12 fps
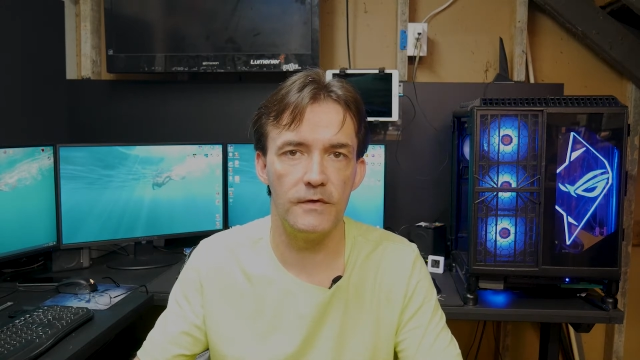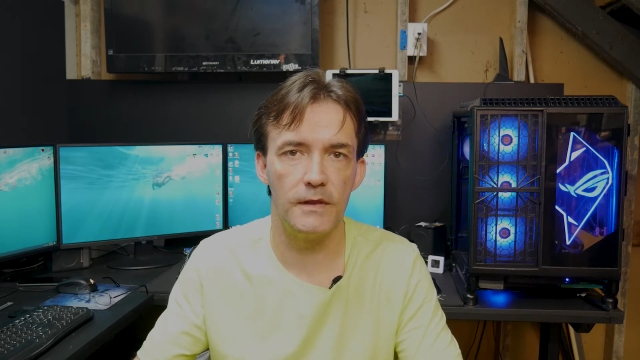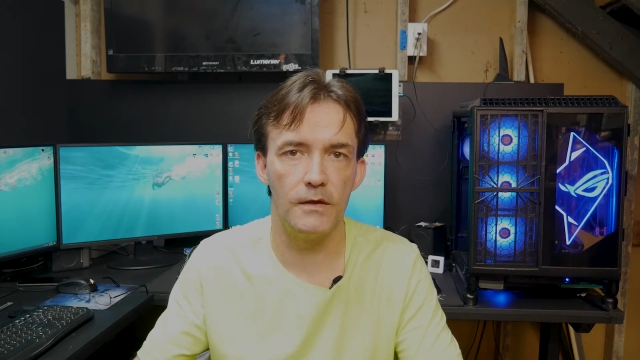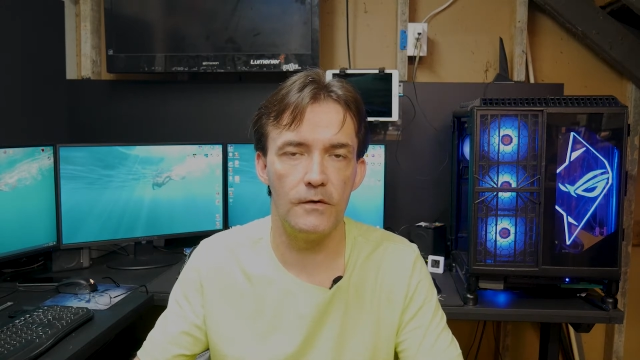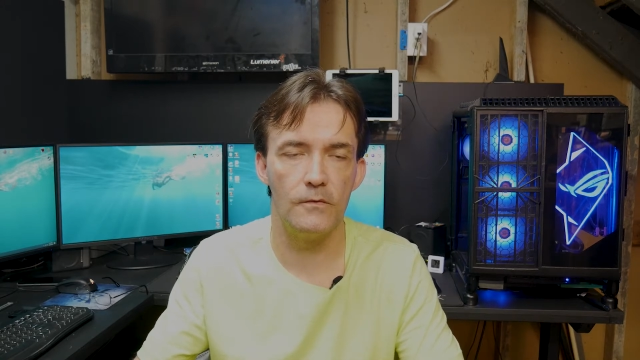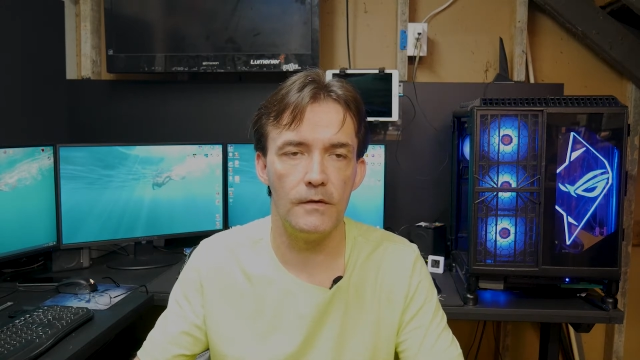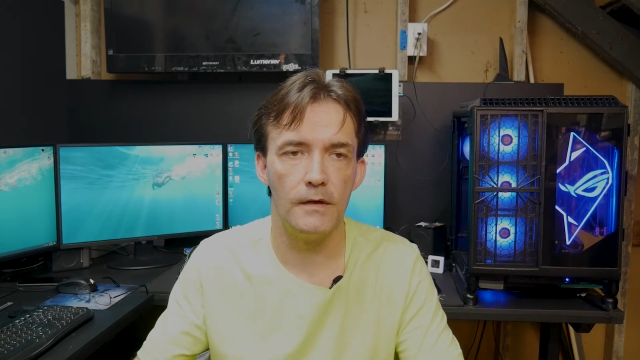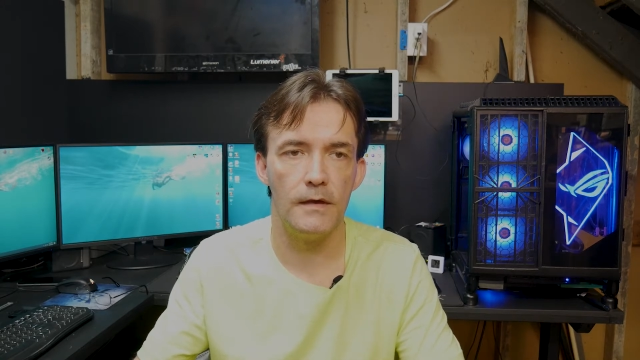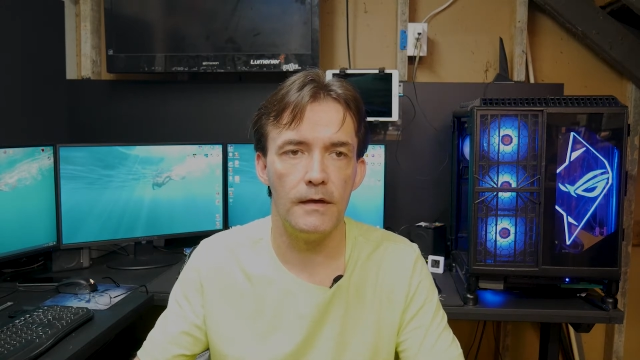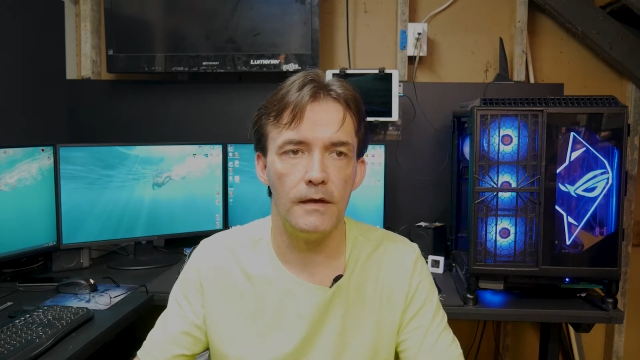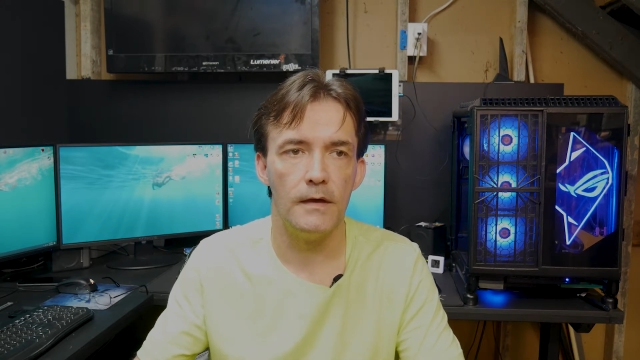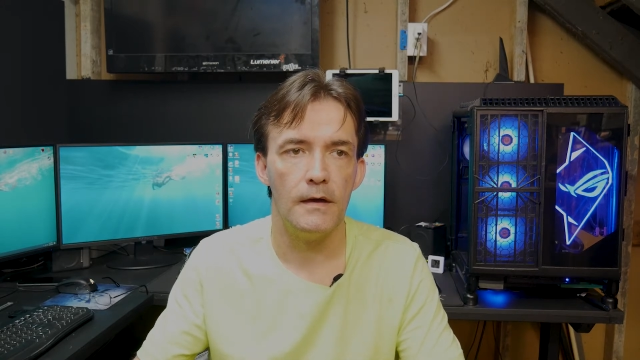video,
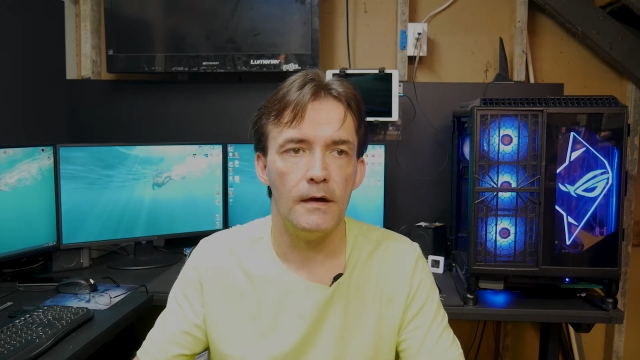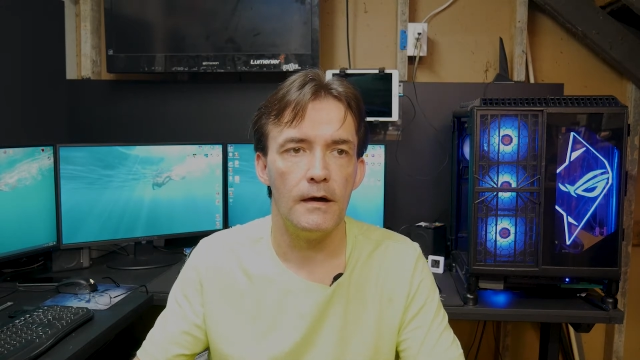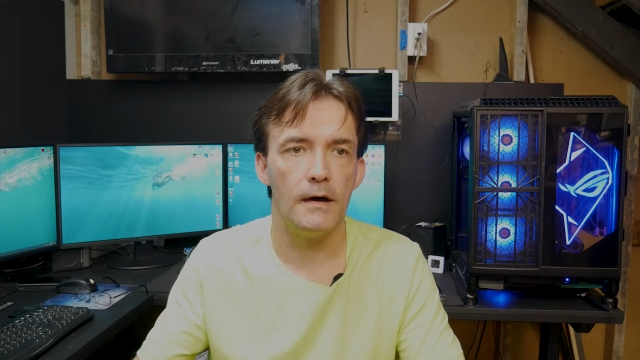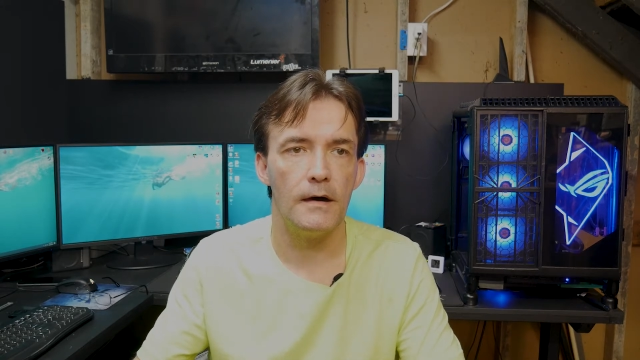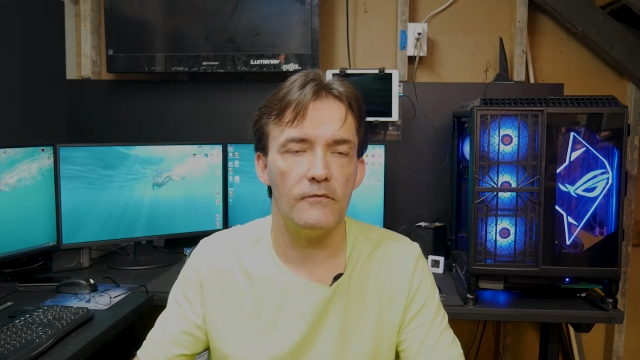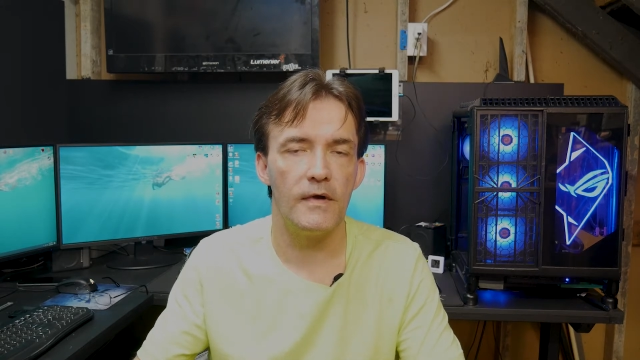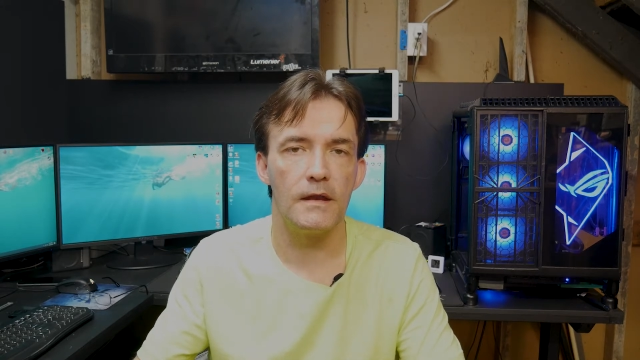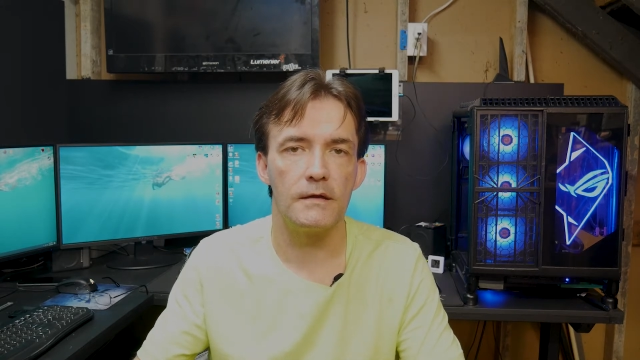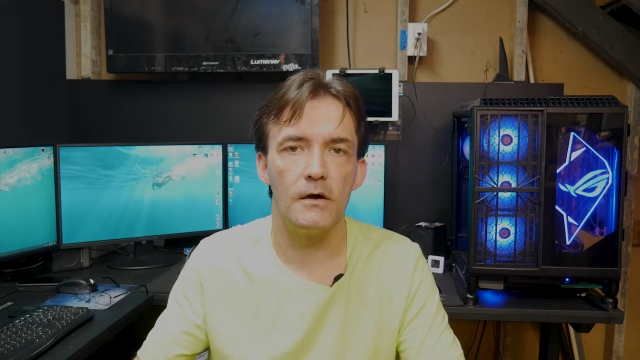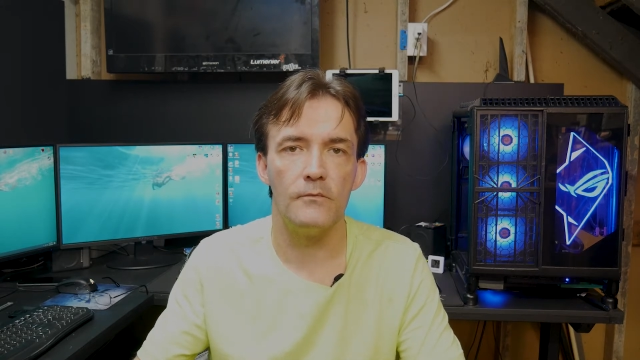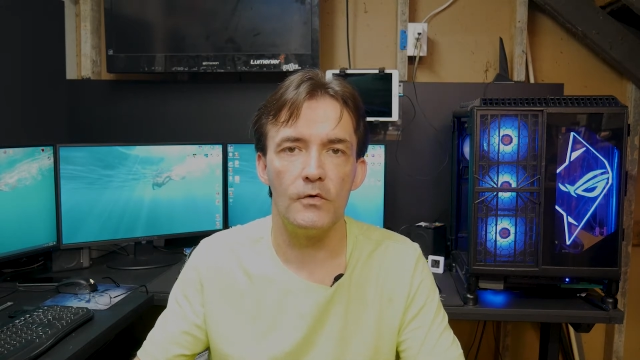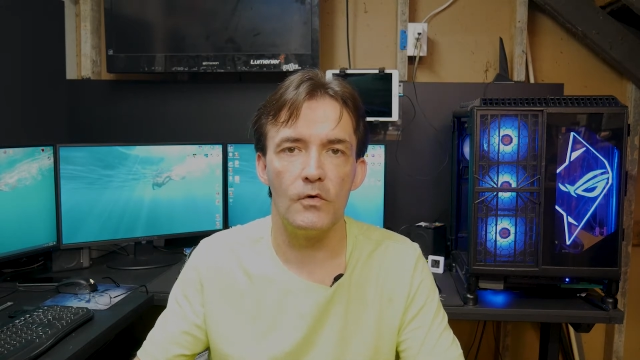I've had a
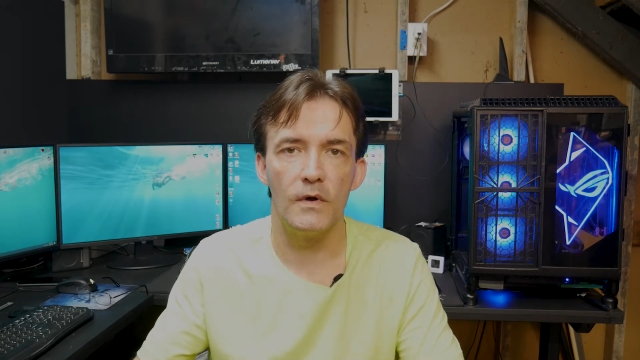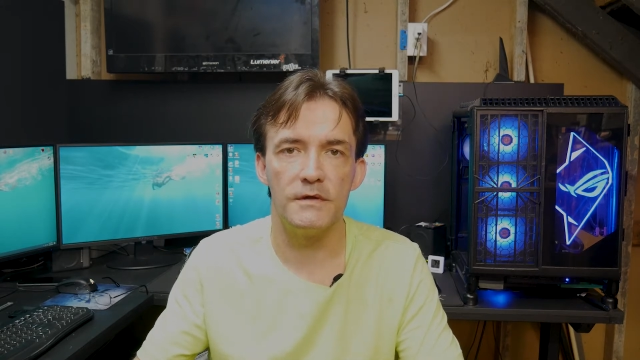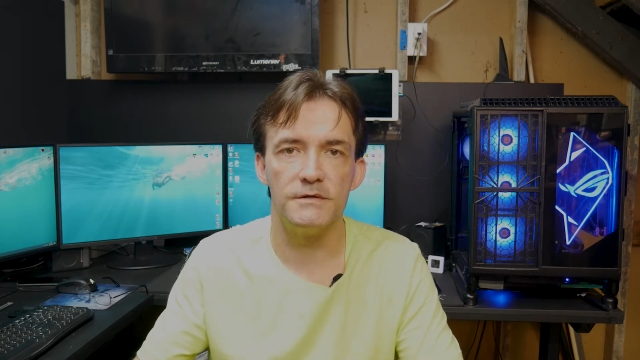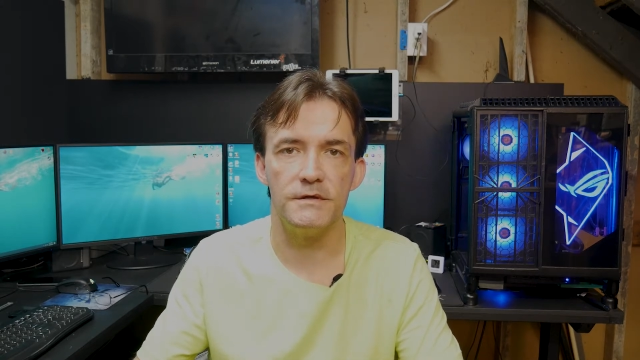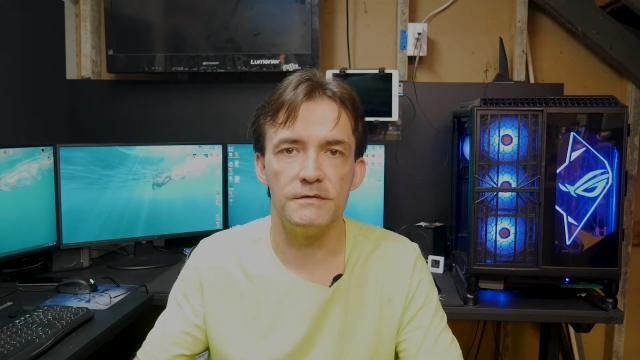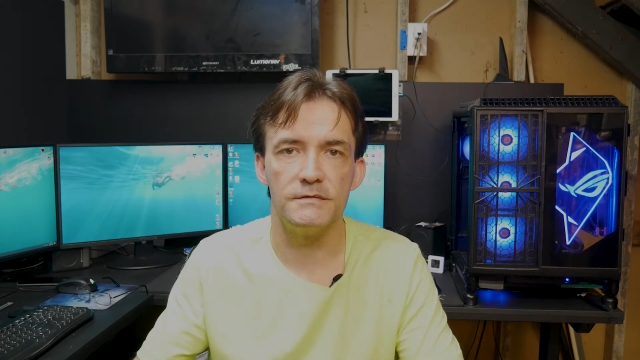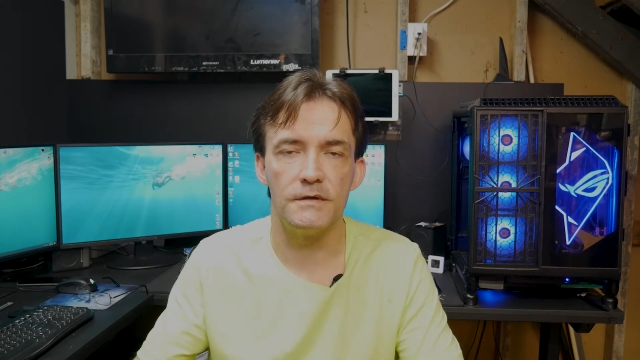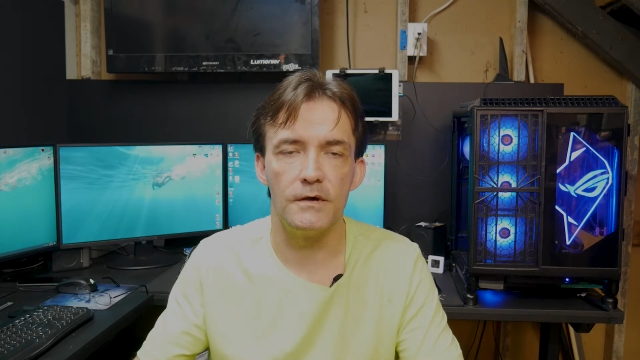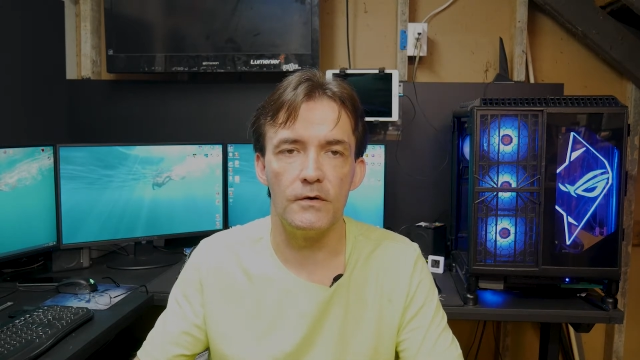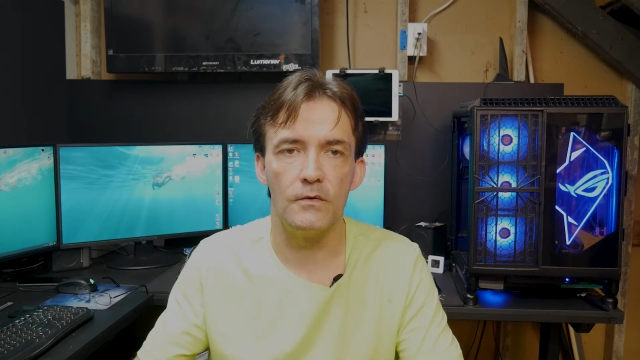couple questions.